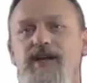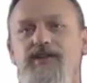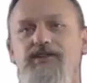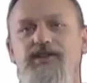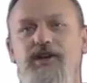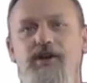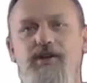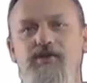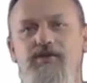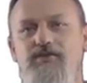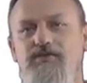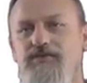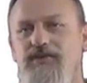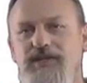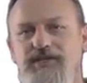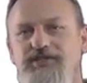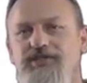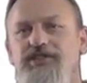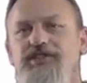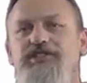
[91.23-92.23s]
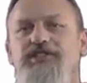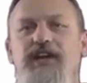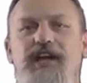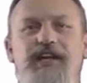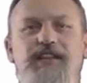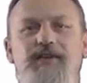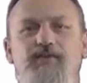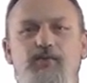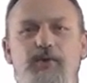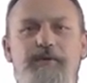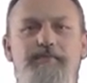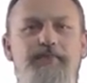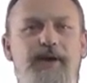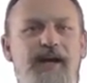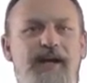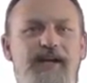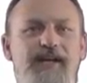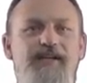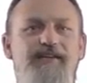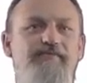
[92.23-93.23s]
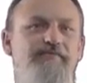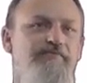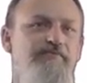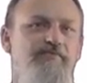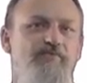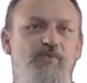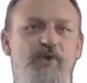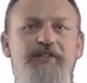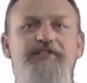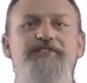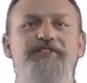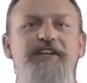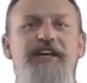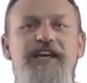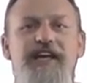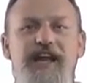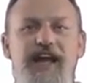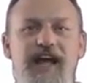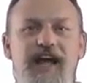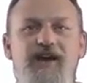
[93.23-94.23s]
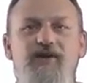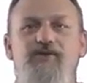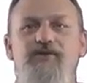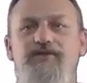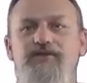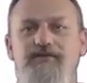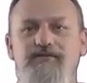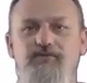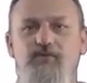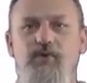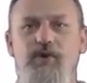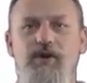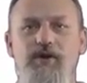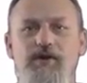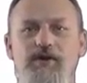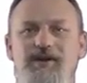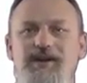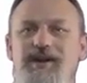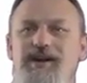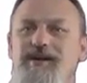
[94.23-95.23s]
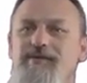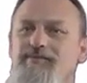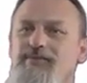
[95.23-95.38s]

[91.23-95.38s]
So let's just say that we paid with 10 hours of work